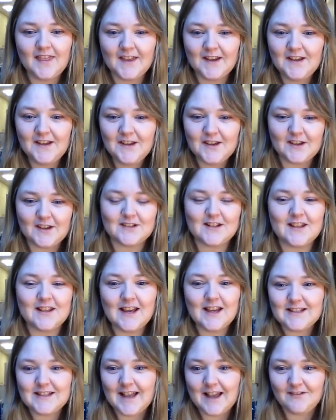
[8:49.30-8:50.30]
Thank you. So
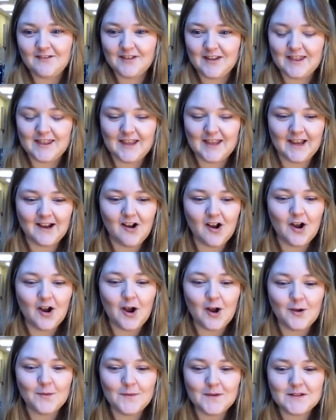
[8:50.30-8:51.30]
that is everything. I
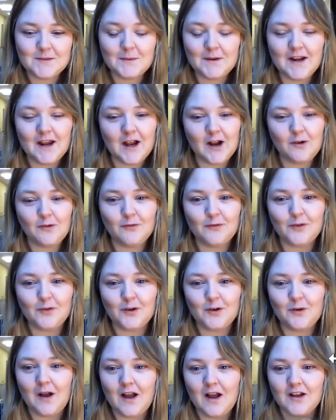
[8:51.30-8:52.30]
hope that's been
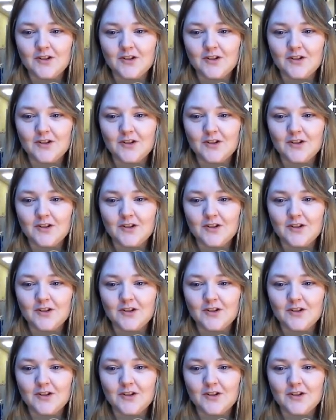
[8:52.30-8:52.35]
helpful